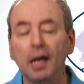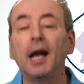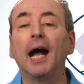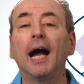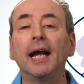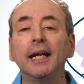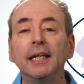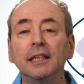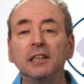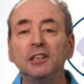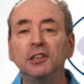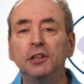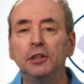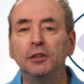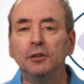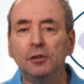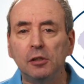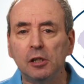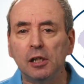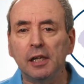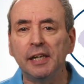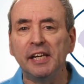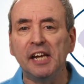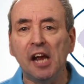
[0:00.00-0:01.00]
and it's
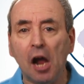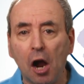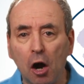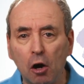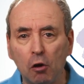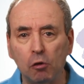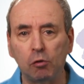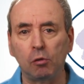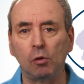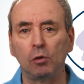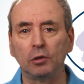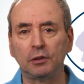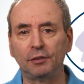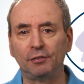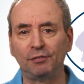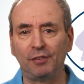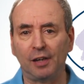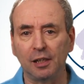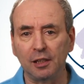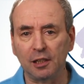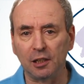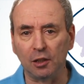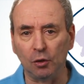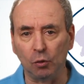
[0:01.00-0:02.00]
usually
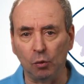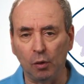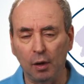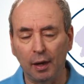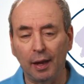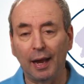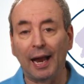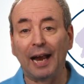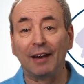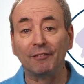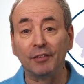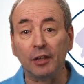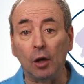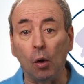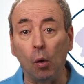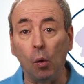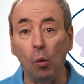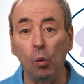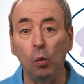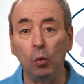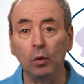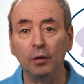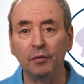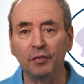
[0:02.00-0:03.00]
cross-functional, having
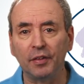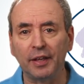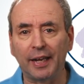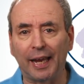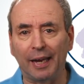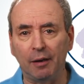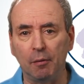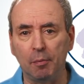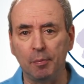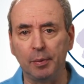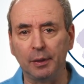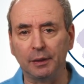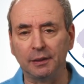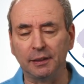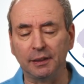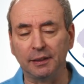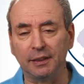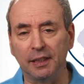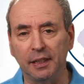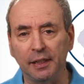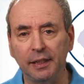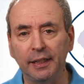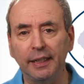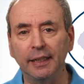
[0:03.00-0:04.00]
all of the
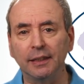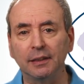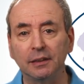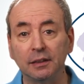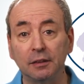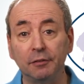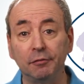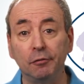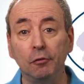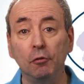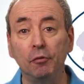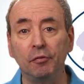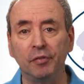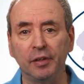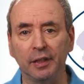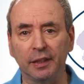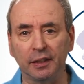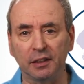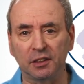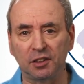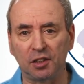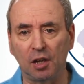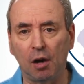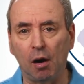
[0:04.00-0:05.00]
capabilities it needs to fulfill
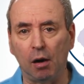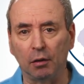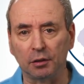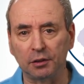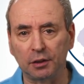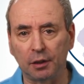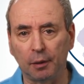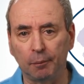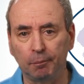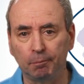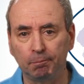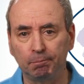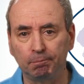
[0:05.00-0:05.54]
its task.